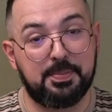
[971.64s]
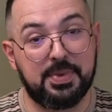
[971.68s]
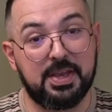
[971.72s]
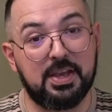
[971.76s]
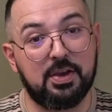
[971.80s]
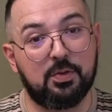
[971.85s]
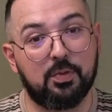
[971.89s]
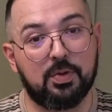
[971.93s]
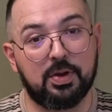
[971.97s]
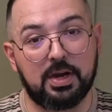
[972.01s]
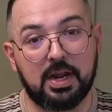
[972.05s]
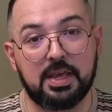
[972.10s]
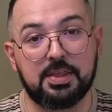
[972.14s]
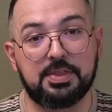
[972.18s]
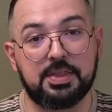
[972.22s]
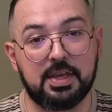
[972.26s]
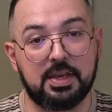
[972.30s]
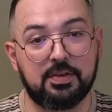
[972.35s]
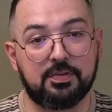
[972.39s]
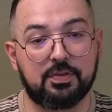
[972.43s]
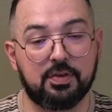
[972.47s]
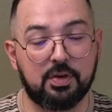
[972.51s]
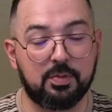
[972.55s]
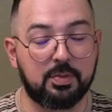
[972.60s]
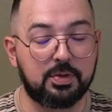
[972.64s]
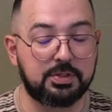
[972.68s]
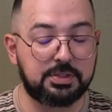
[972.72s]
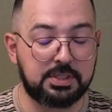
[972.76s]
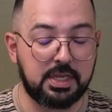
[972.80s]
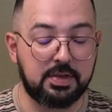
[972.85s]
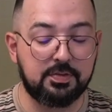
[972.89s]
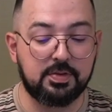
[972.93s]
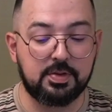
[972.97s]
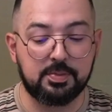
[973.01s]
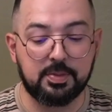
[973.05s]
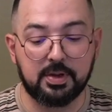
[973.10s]
big one, I think, for almost
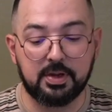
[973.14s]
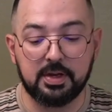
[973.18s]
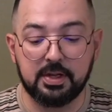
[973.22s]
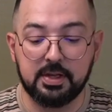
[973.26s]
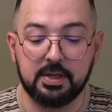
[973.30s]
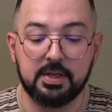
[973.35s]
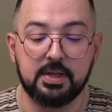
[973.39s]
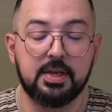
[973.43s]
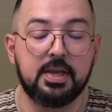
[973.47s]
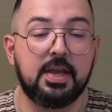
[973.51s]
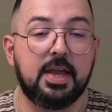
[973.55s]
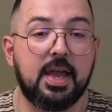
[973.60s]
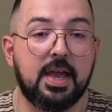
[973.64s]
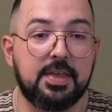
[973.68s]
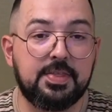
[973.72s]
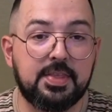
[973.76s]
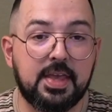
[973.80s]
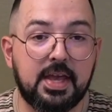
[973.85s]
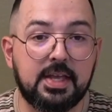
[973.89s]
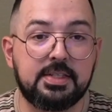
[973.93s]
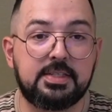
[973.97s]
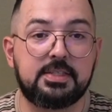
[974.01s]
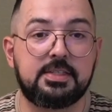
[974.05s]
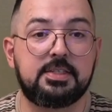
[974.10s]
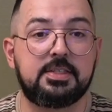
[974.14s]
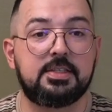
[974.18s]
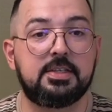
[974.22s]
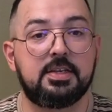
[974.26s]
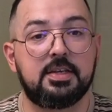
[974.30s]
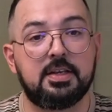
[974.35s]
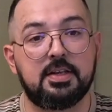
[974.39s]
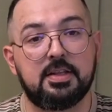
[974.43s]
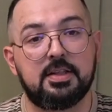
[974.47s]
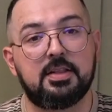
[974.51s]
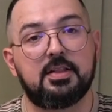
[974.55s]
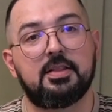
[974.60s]
everybody, and that's
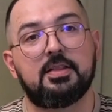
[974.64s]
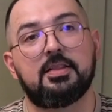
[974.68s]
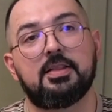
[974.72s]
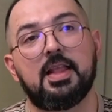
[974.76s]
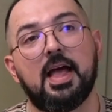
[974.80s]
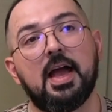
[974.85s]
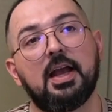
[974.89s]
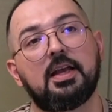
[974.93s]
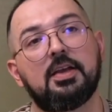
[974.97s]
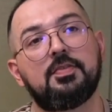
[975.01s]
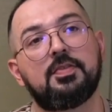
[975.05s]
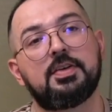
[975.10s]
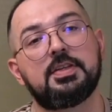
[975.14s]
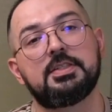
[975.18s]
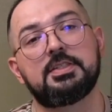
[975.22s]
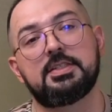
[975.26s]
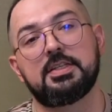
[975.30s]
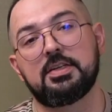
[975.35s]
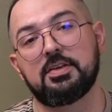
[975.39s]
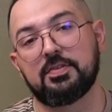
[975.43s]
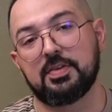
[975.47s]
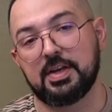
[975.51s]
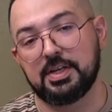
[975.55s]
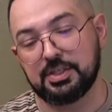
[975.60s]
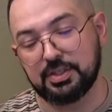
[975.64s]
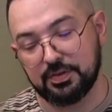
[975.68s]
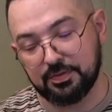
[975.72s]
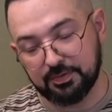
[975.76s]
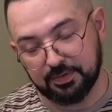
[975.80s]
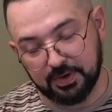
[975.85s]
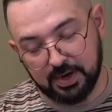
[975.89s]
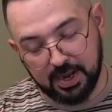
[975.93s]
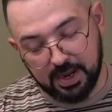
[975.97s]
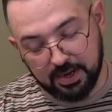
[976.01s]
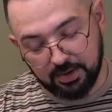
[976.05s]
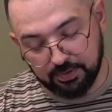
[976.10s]
lack of consideration
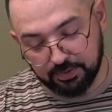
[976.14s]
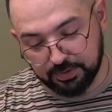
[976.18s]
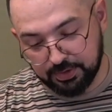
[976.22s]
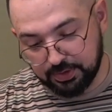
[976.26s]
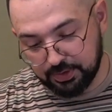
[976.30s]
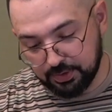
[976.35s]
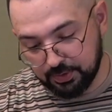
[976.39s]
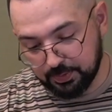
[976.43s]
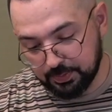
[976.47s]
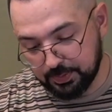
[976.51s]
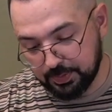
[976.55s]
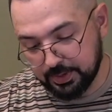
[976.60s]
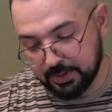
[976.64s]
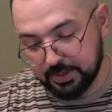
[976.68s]
for angle cube.